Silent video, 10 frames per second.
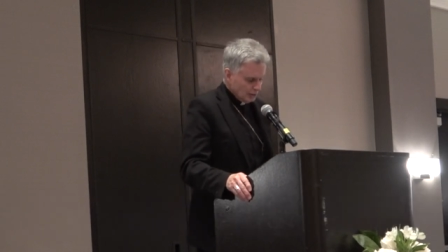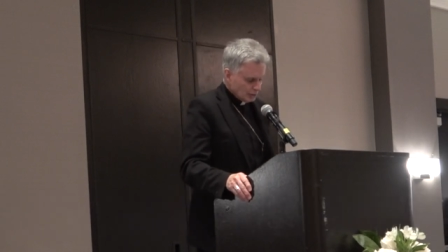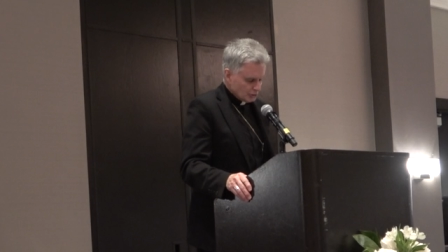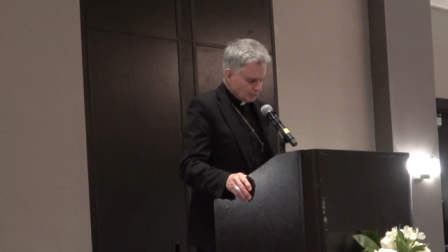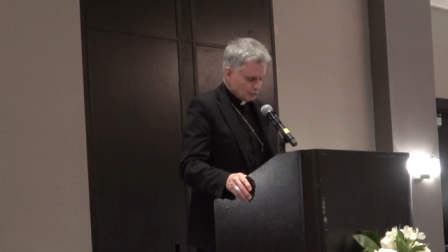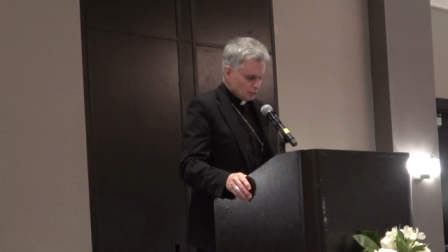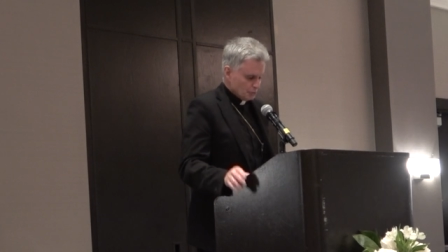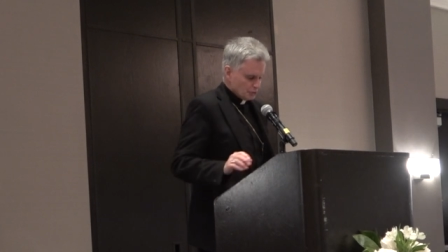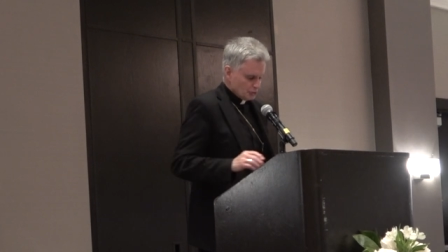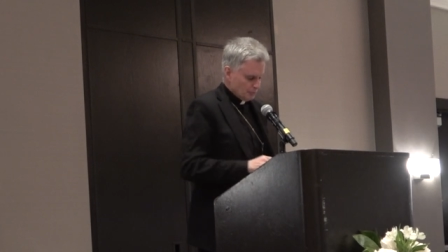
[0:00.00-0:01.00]
it's up to
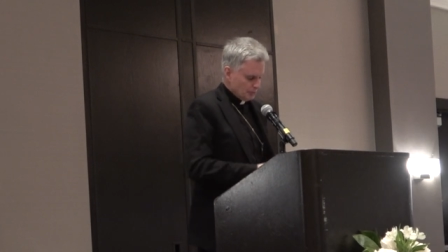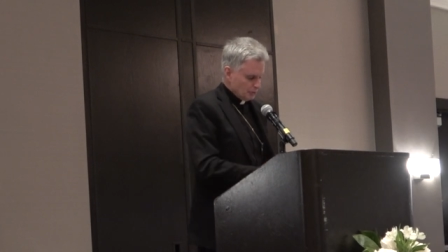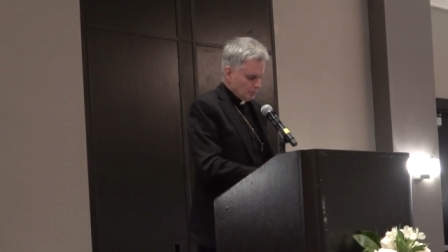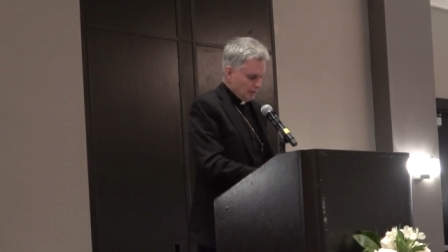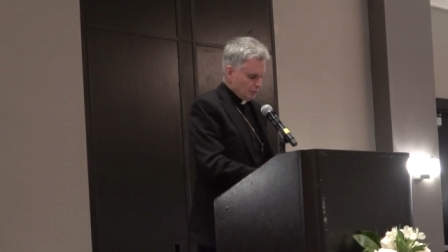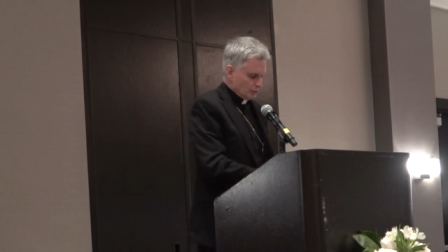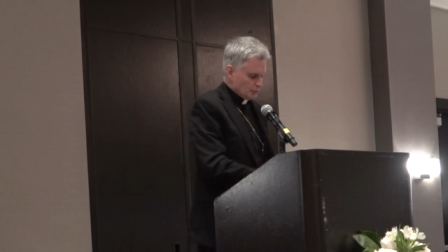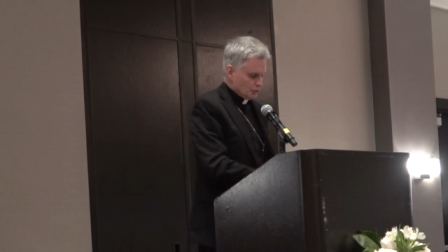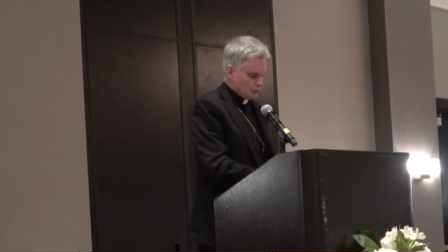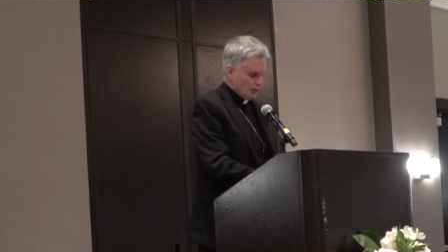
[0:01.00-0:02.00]
you, Bishop, but you might want
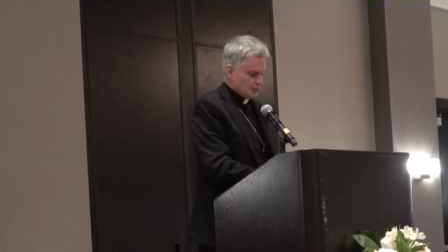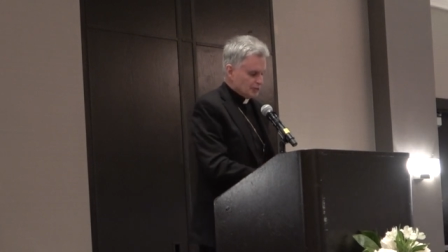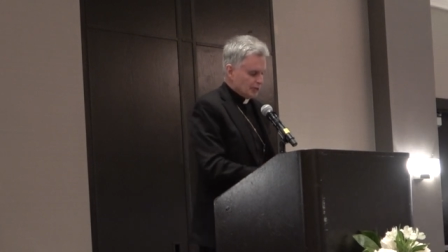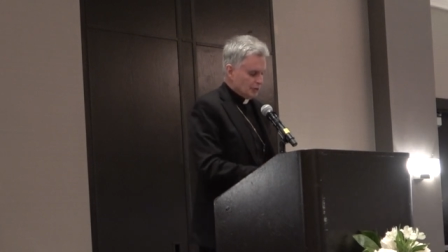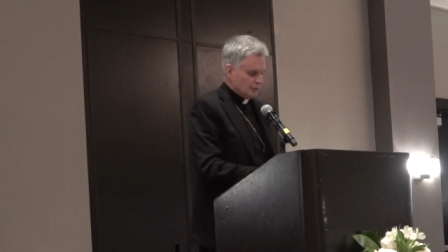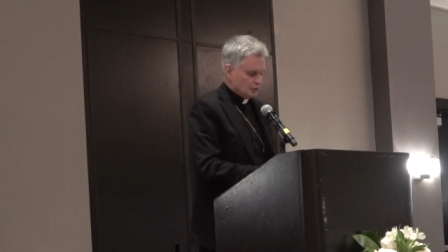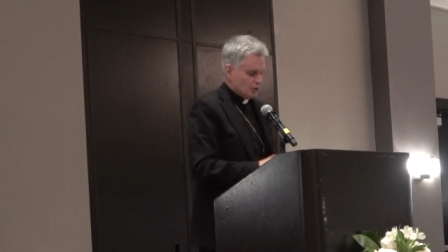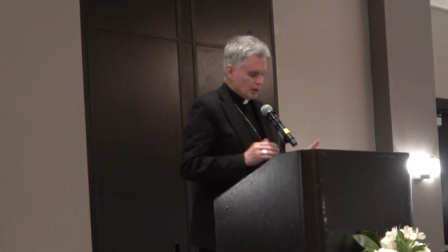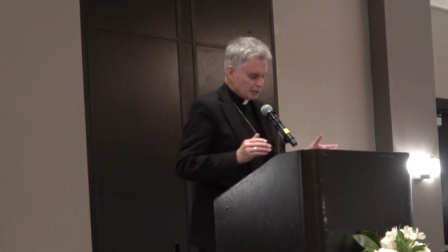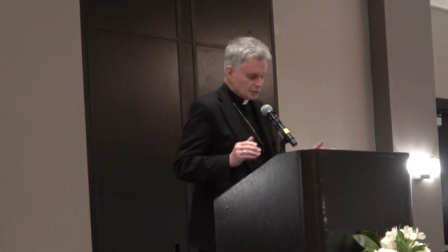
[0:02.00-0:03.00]
to address in your
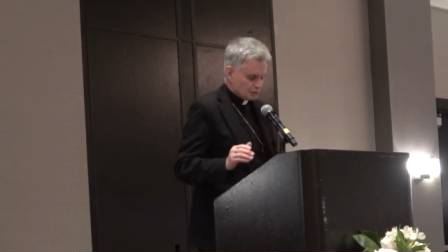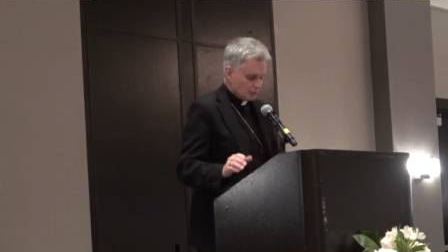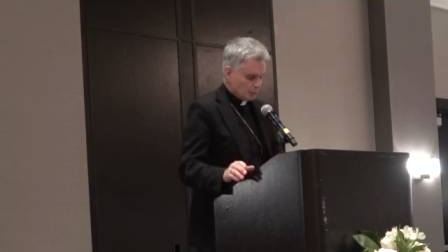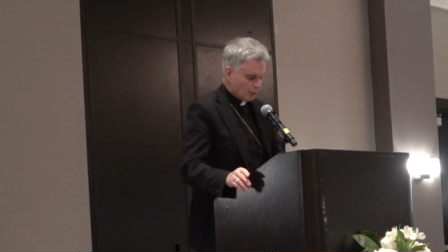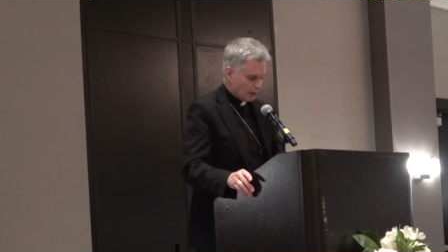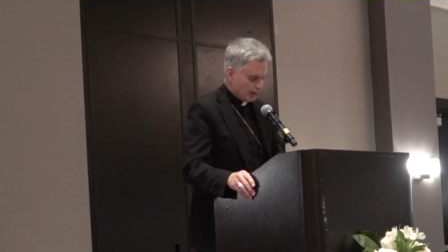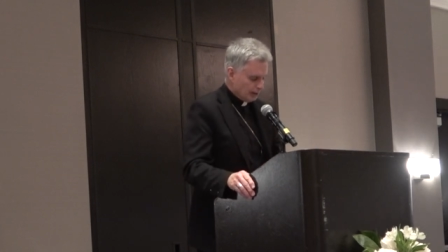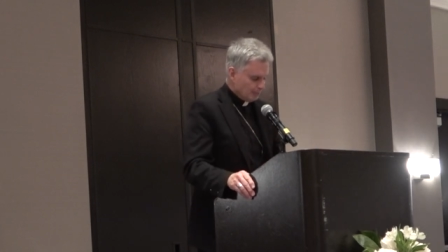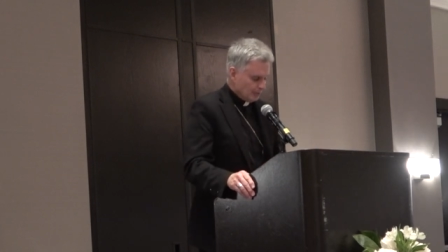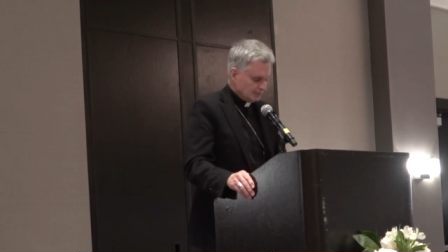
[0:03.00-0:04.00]
talk in some
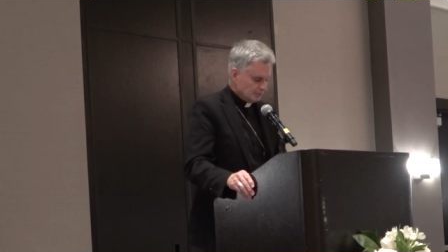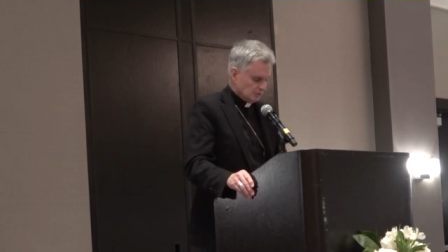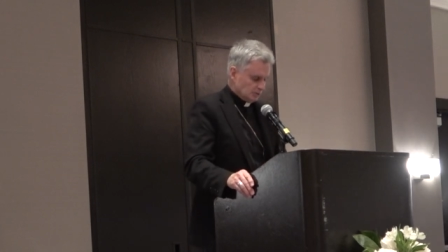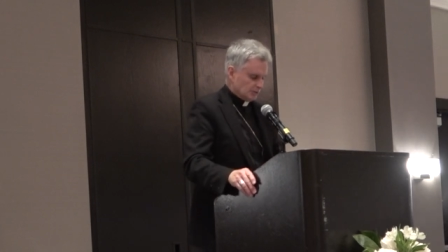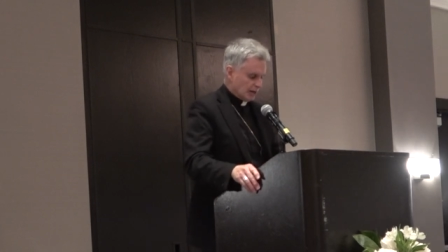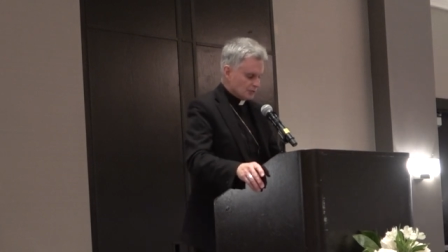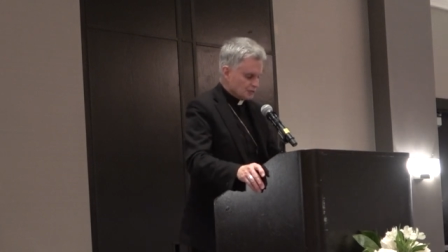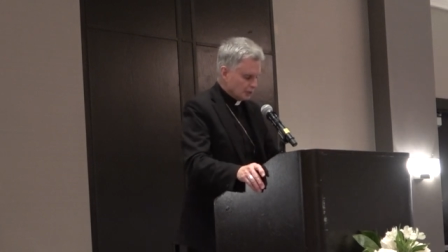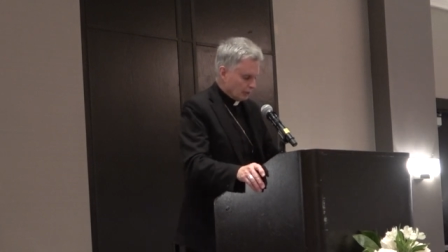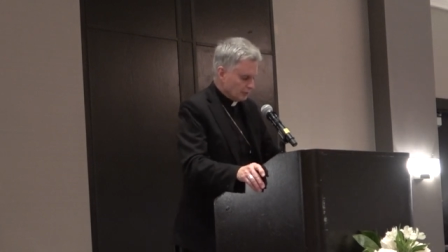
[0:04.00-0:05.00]
way how
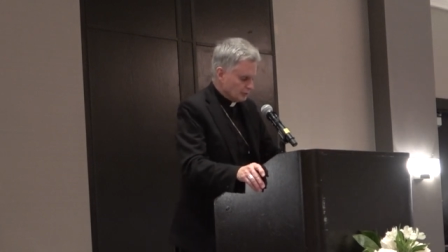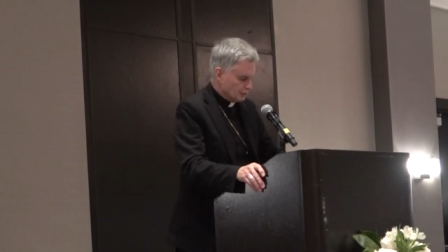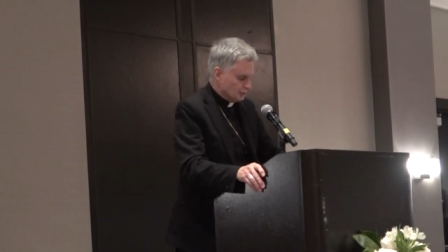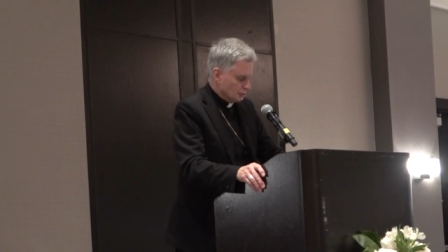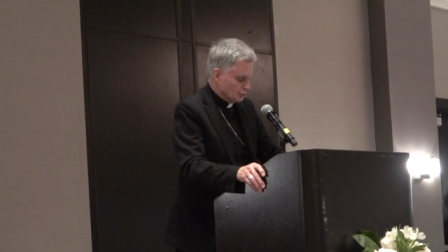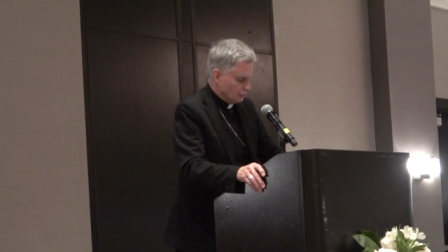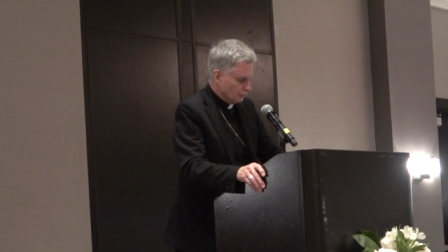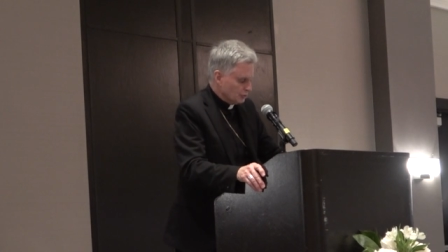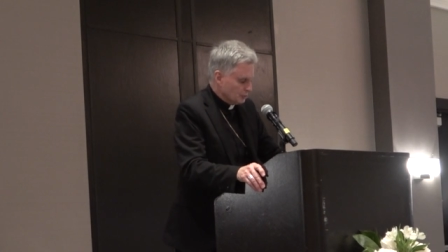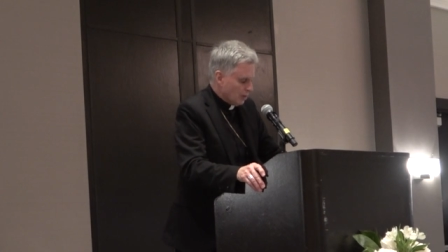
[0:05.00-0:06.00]
Serra's should
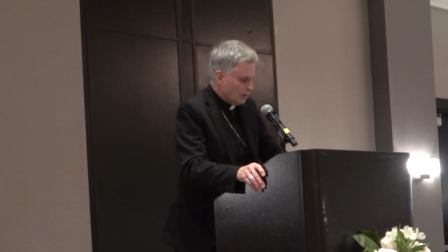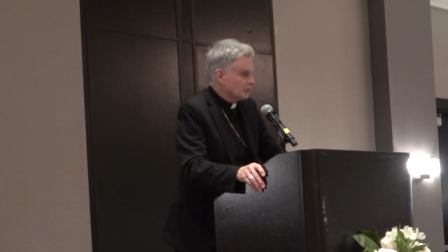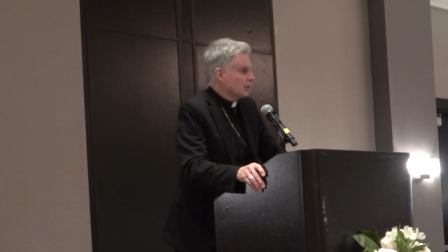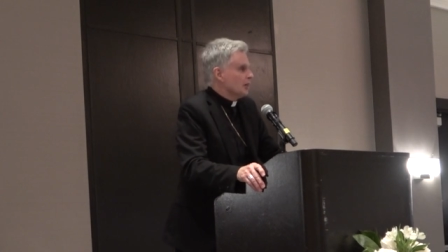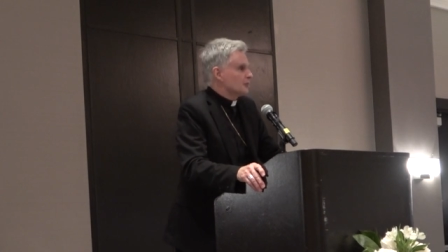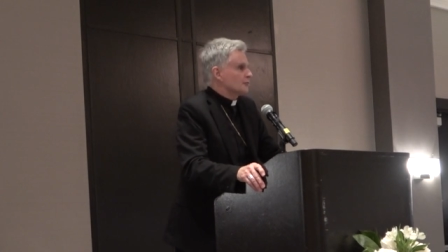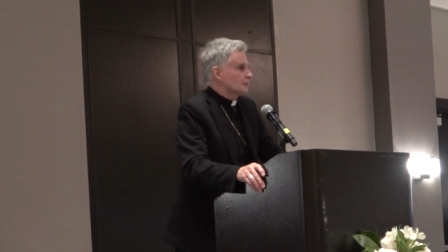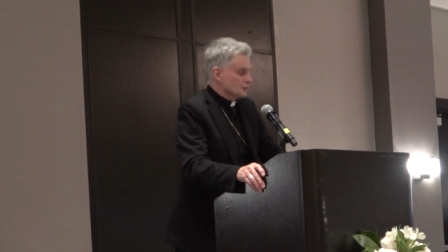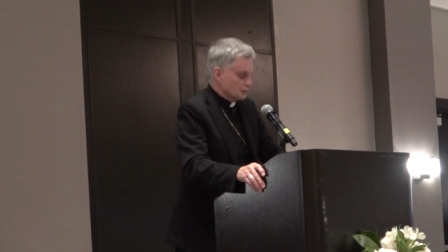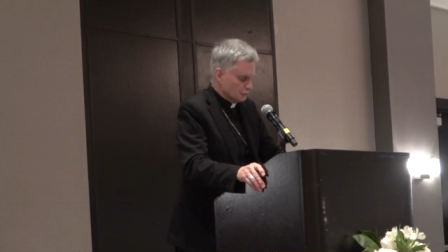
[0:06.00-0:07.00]
respond to
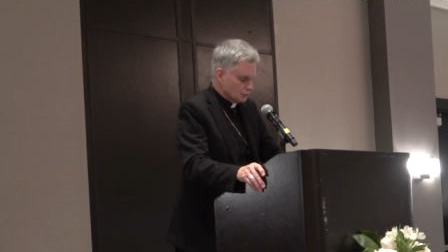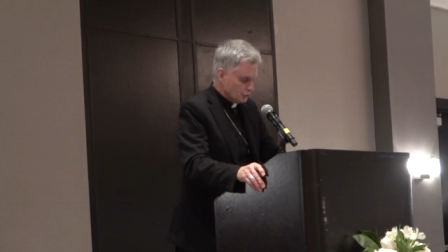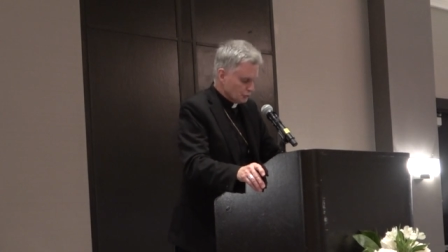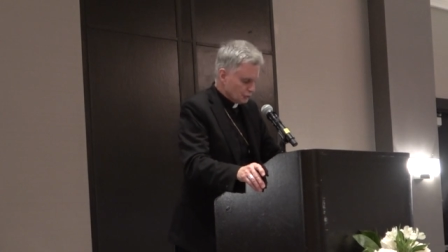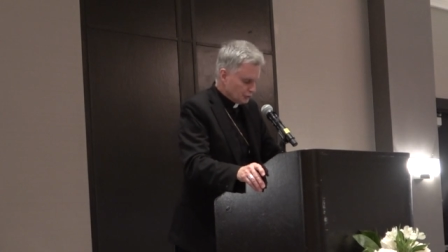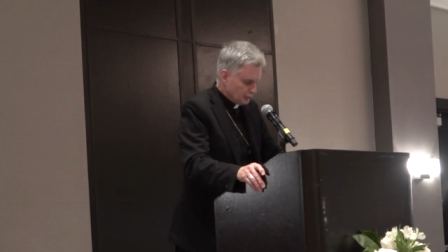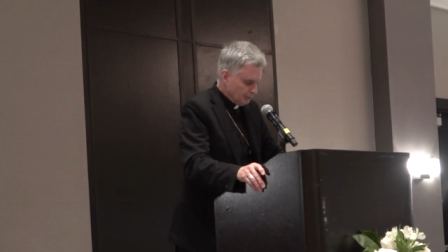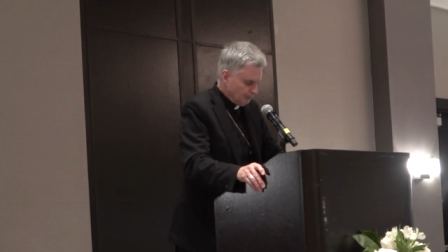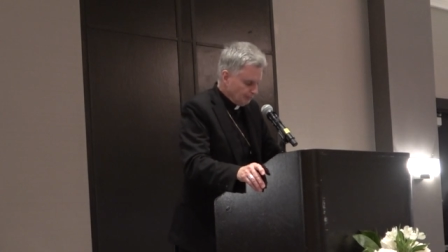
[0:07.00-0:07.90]
controversy in the church,